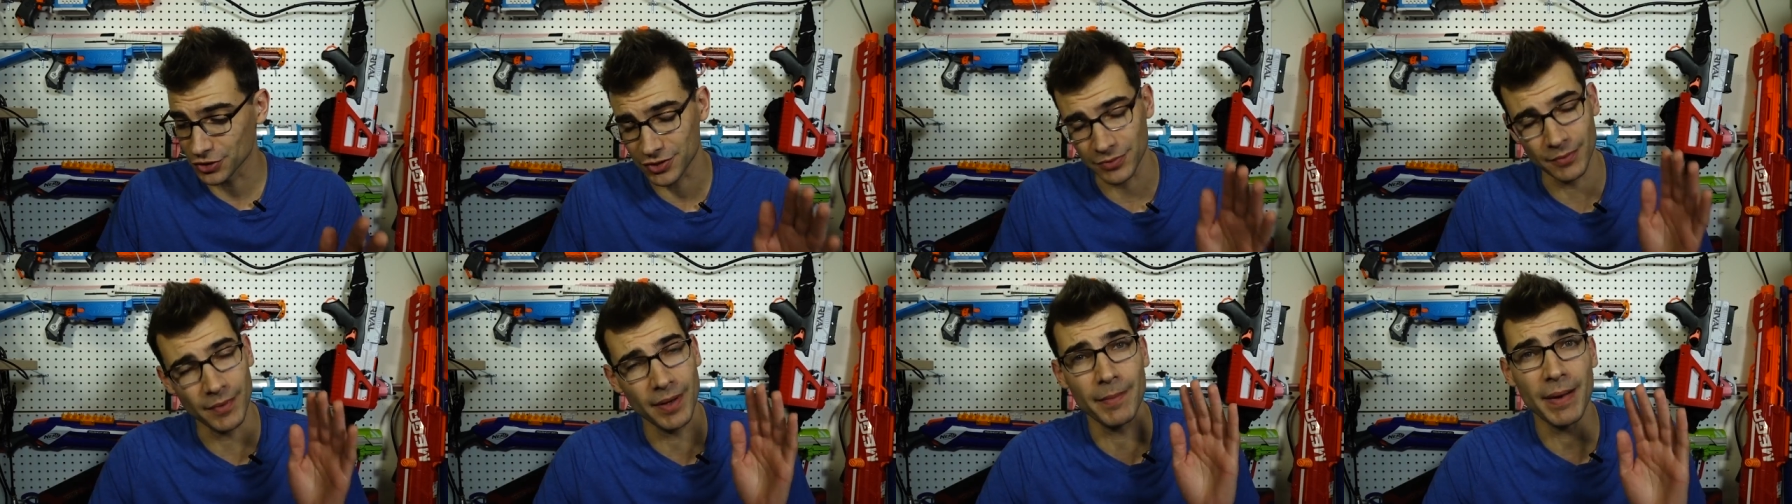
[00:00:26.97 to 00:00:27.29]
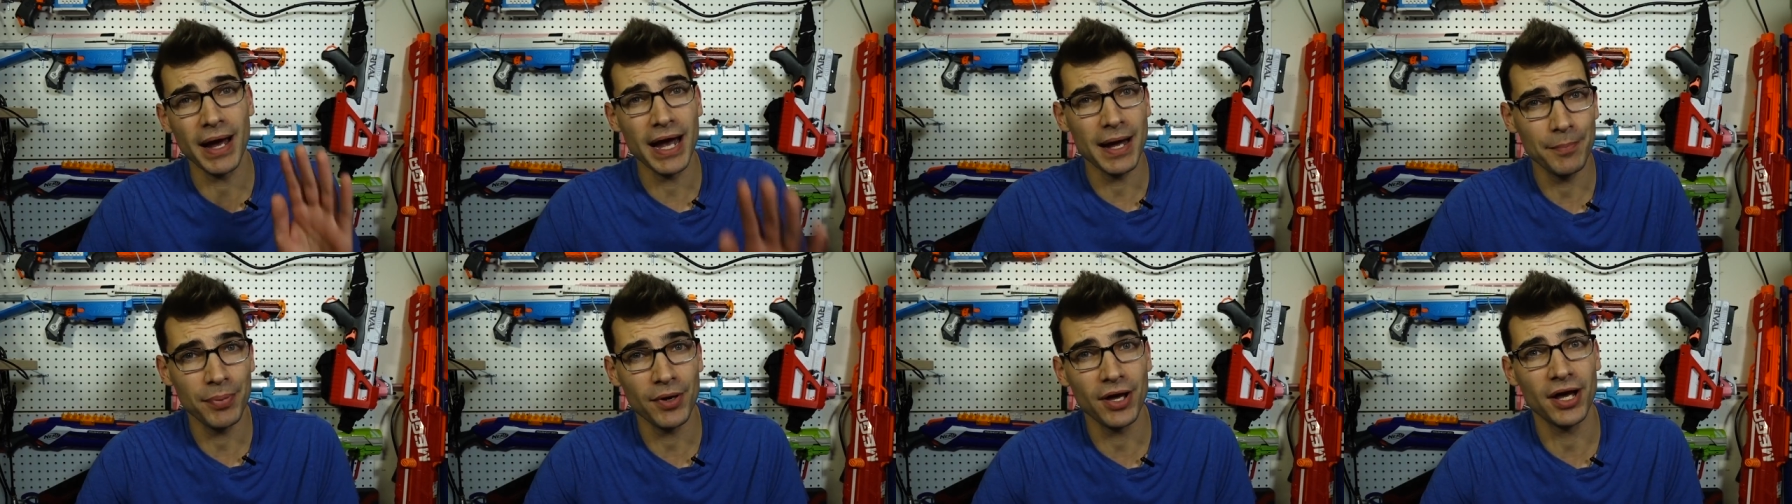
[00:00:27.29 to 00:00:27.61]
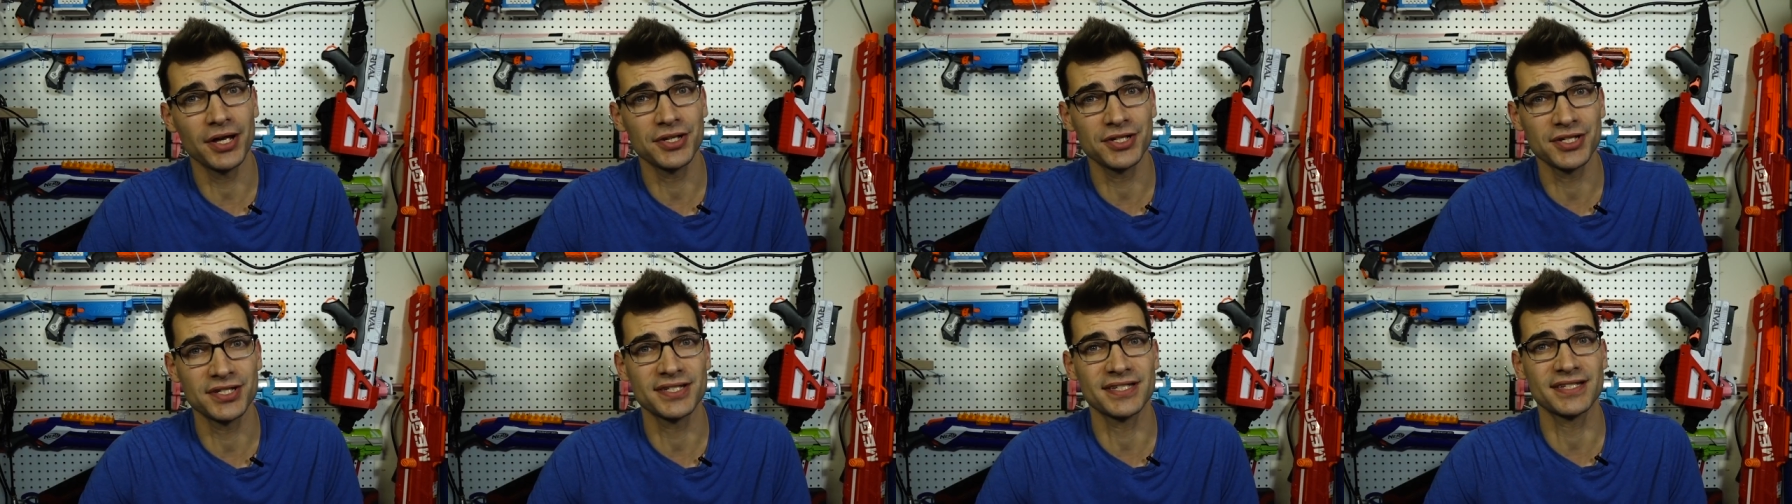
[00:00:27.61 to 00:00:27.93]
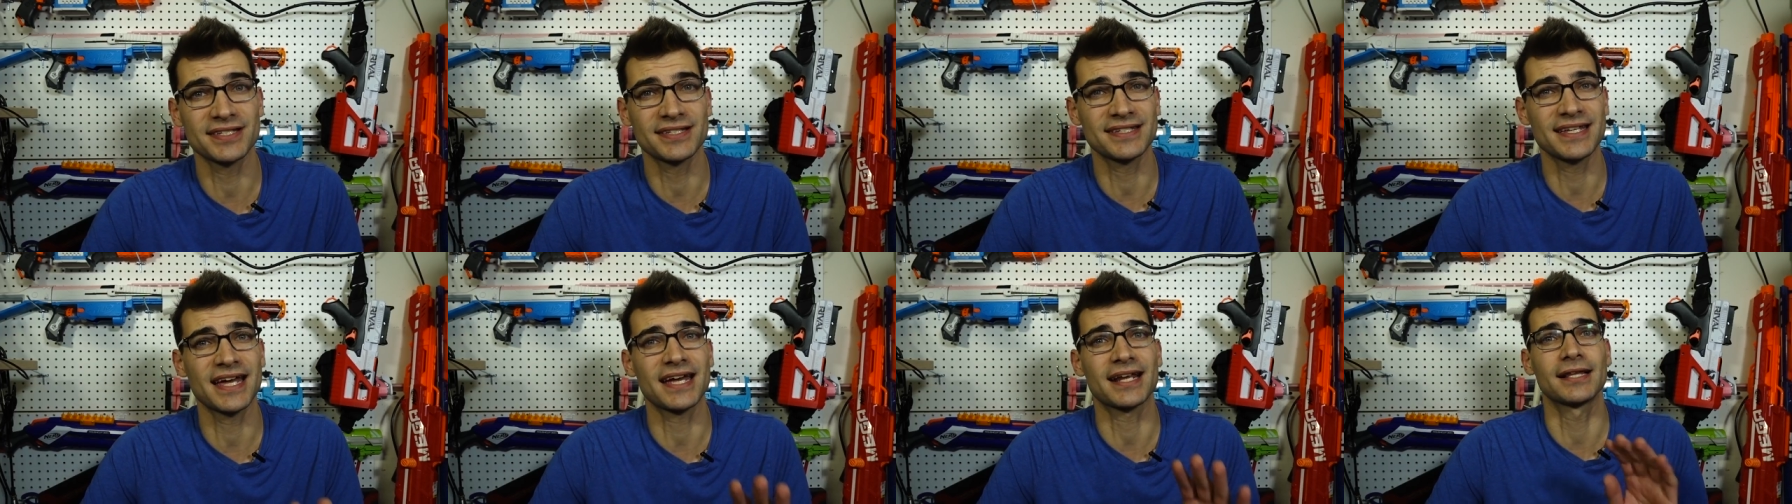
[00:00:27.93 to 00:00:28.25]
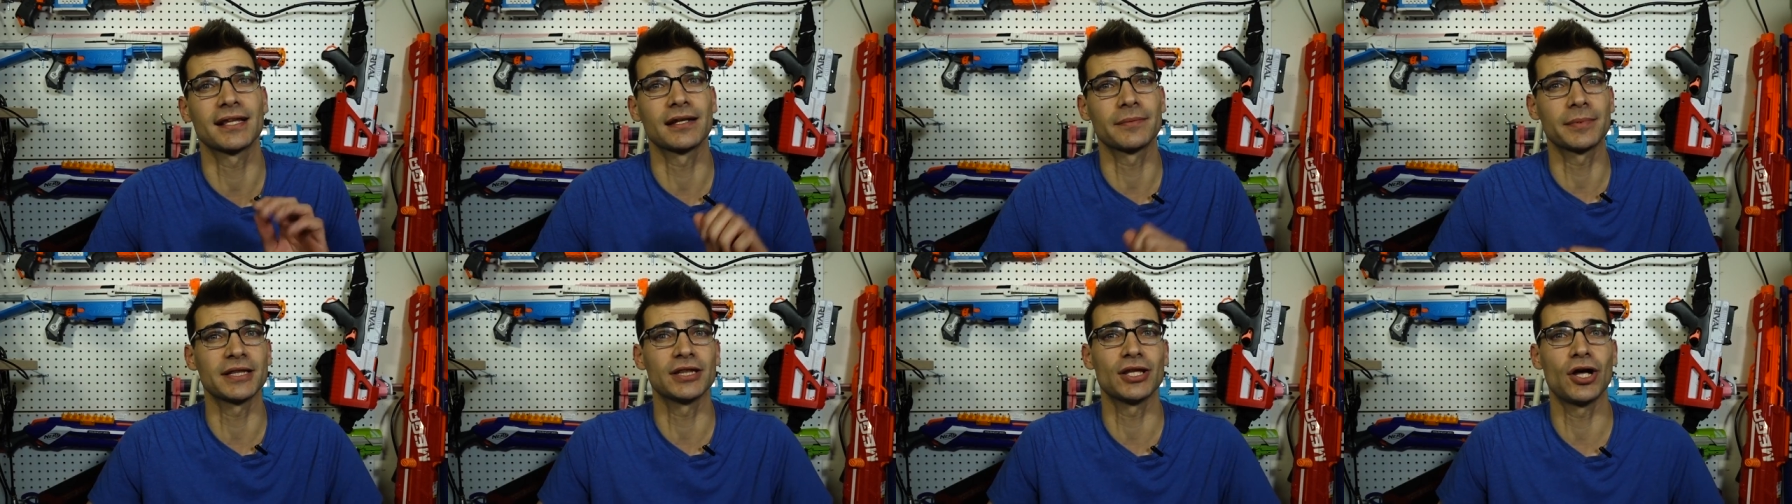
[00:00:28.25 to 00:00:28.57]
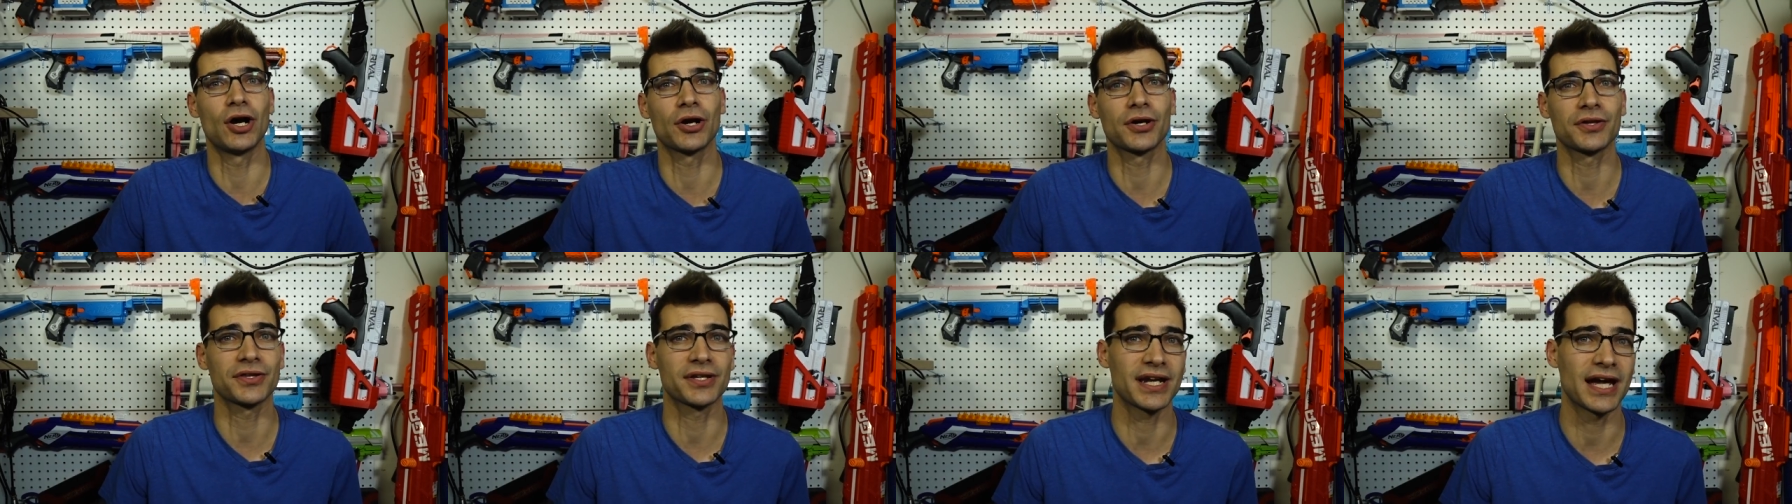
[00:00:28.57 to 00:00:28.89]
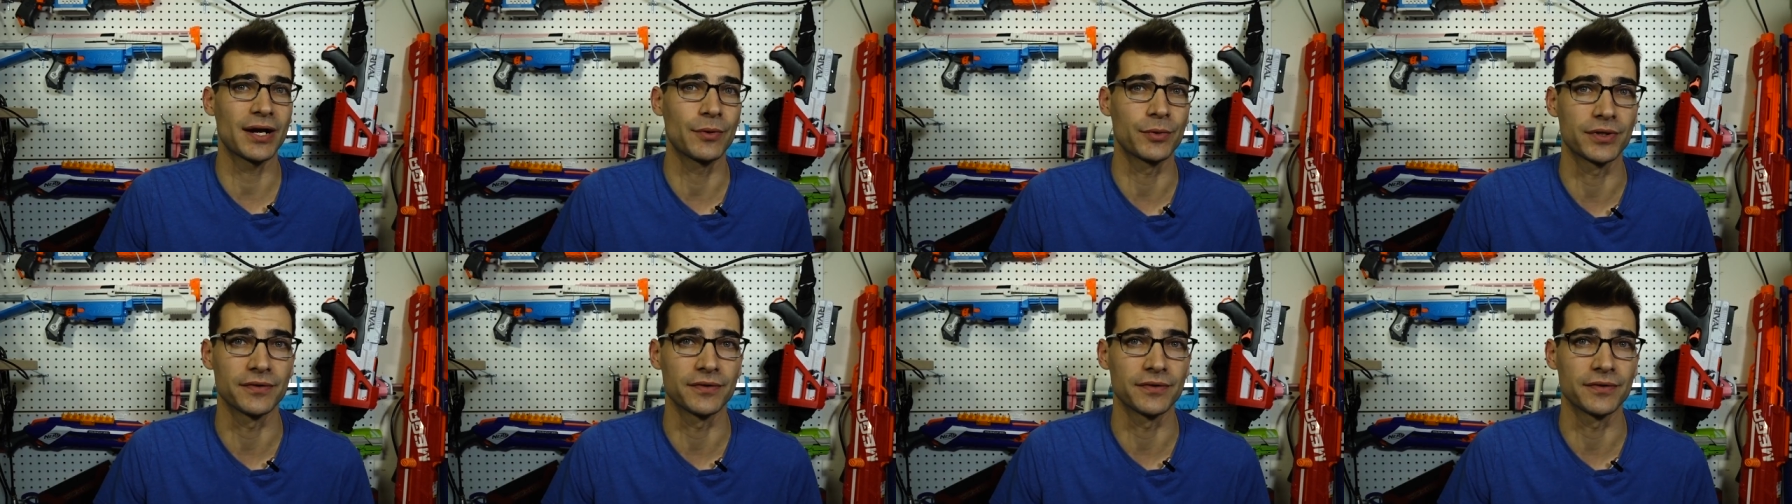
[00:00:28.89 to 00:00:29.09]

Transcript: So my apologies this is taking a little bit longer than I